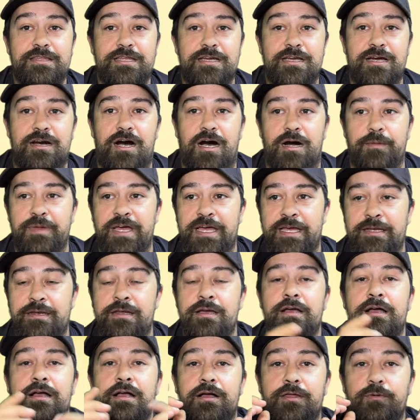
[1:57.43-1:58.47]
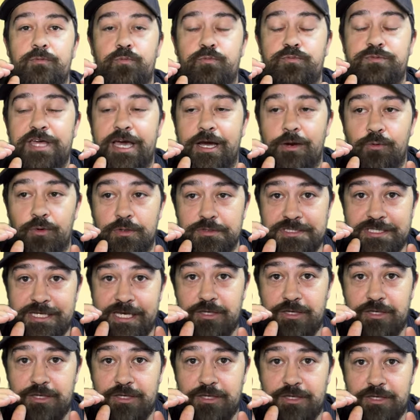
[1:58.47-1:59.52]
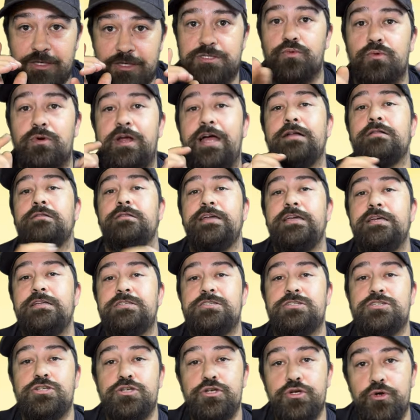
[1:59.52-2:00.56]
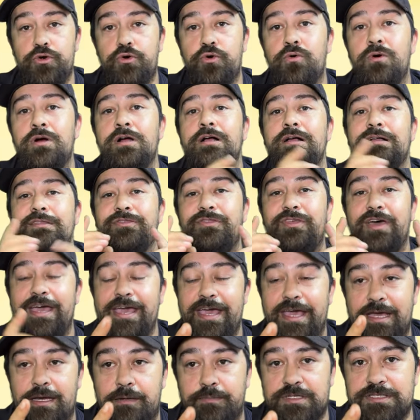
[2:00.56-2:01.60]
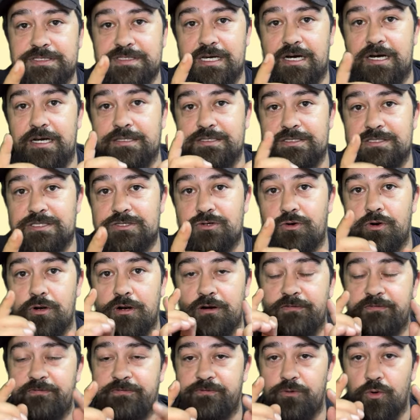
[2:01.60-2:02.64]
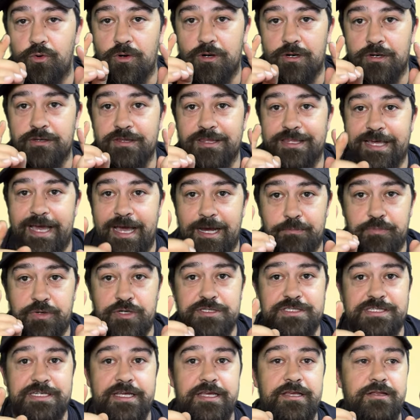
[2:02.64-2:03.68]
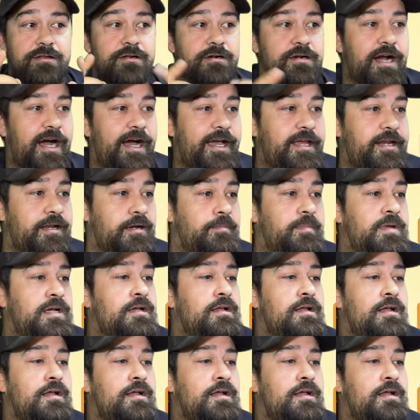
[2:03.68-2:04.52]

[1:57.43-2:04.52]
the comment that will take you directly to the Amazon store for that particular item.